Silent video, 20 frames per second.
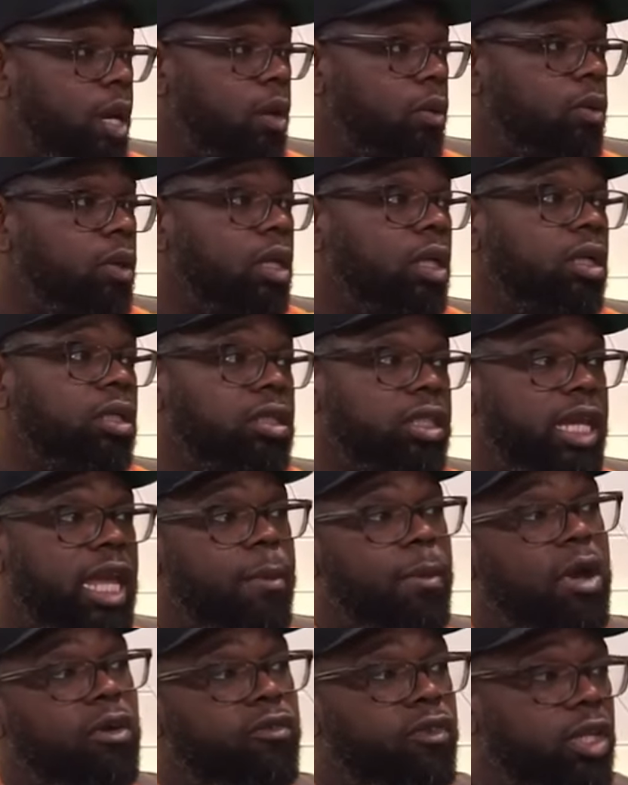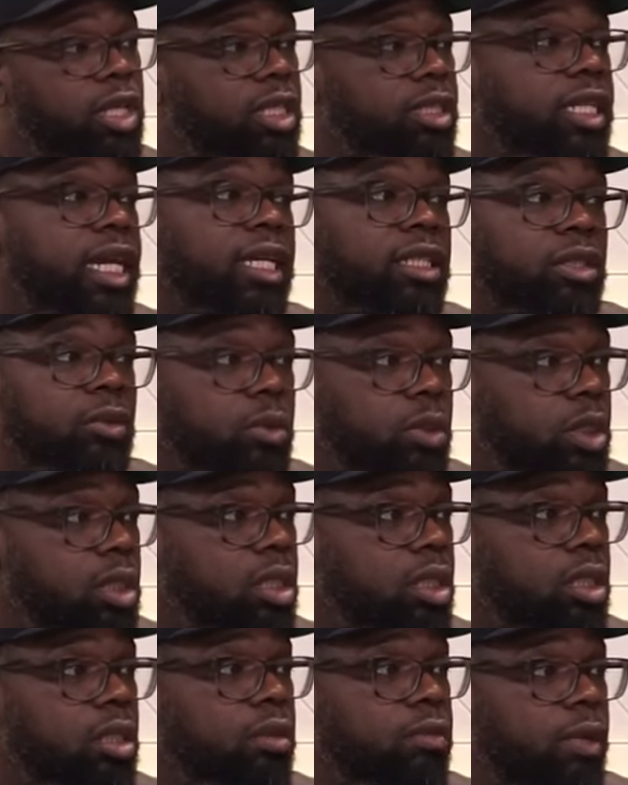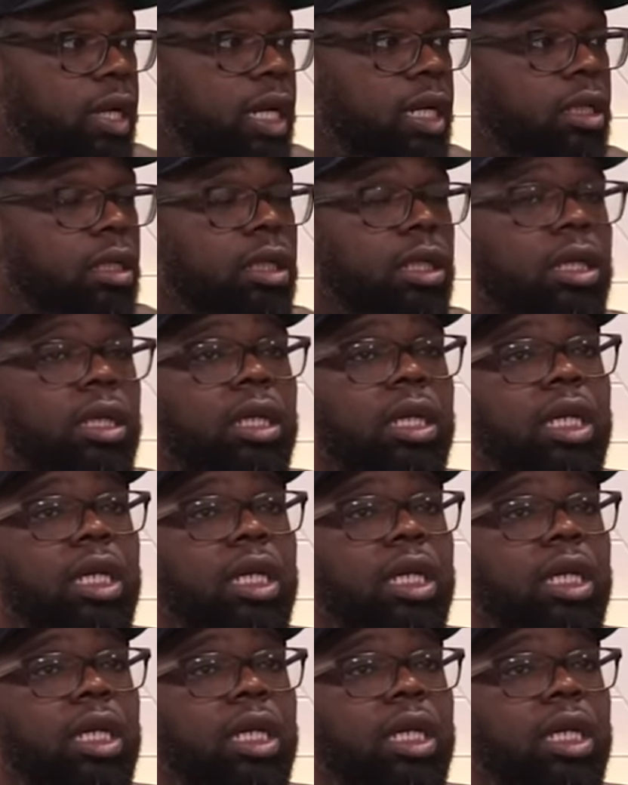out. Mm-hmm. She came out fully intact. She was good. Right. Mm-hmm.